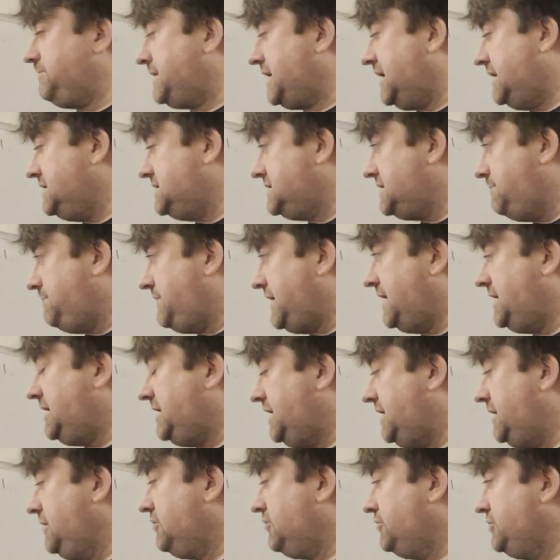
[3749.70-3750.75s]
and
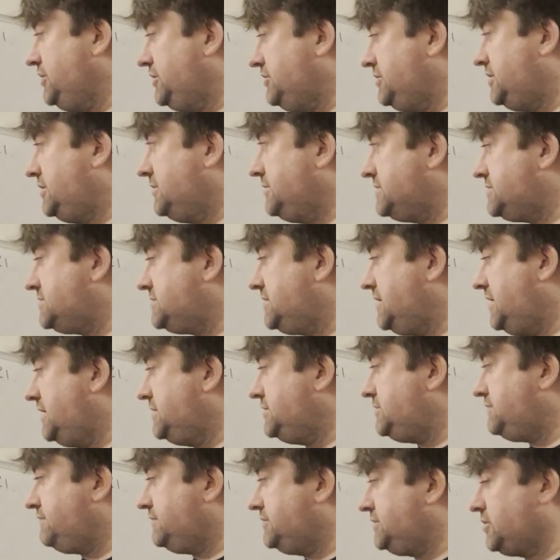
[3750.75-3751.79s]
depending on, you do a
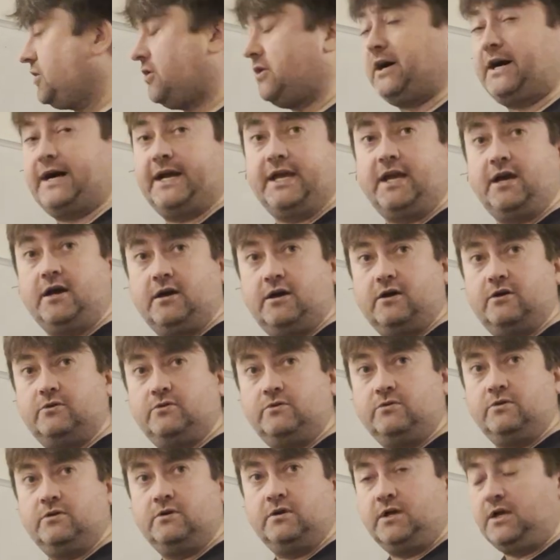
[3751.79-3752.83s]
search for
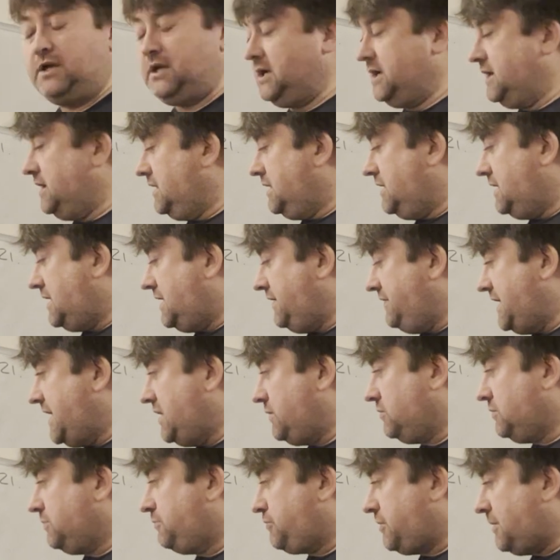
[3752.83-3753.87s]
.io, and they
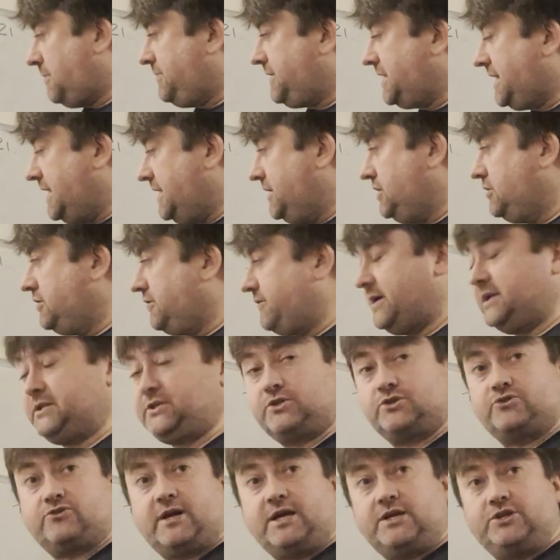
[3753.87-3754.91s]
will propagate your
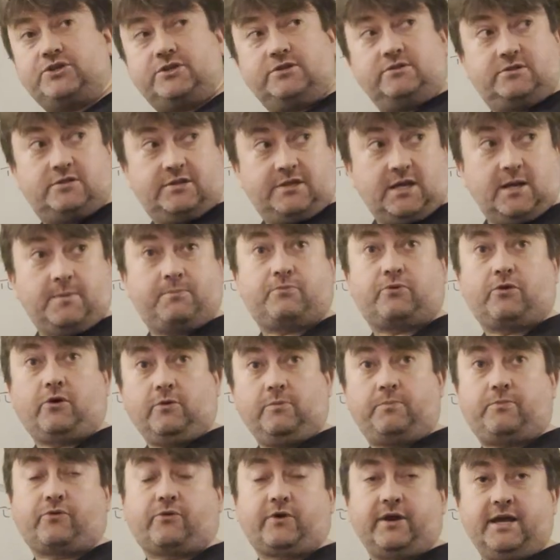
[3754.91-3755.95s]
registration to the
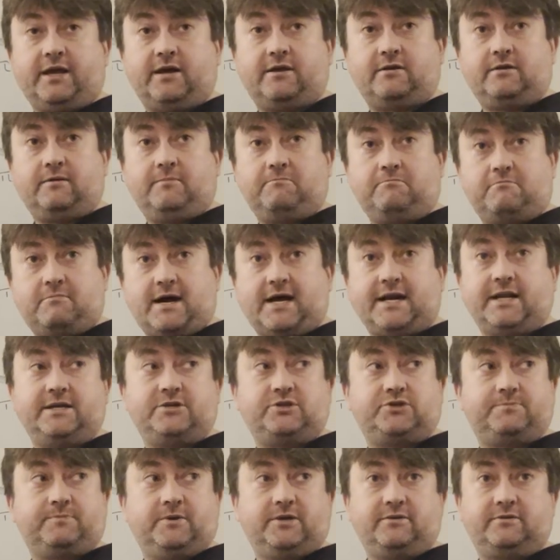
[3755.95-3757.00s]
appropriate
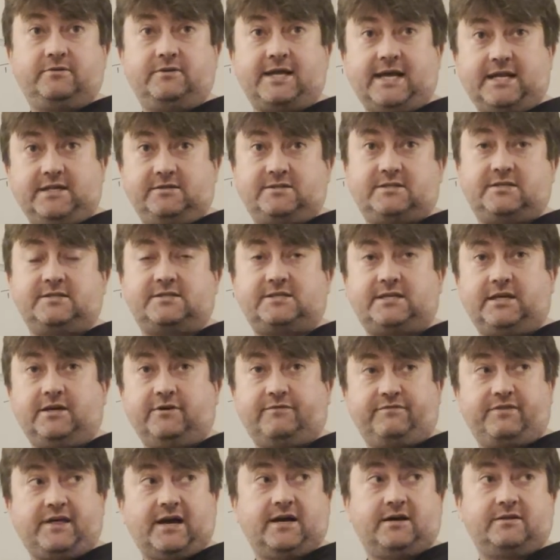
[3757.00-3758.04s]
management entity
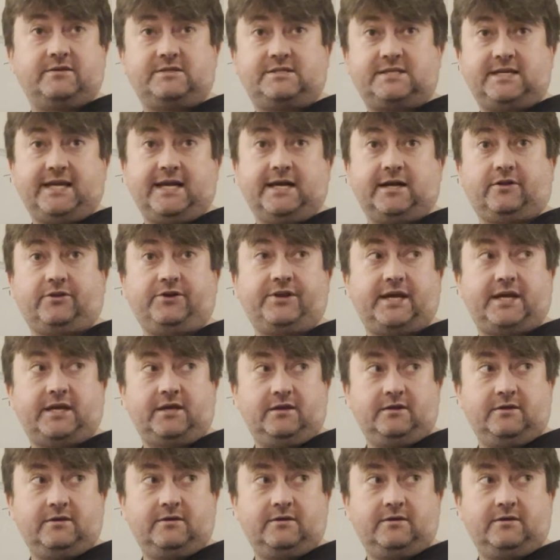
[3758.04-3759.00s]
of that TLD.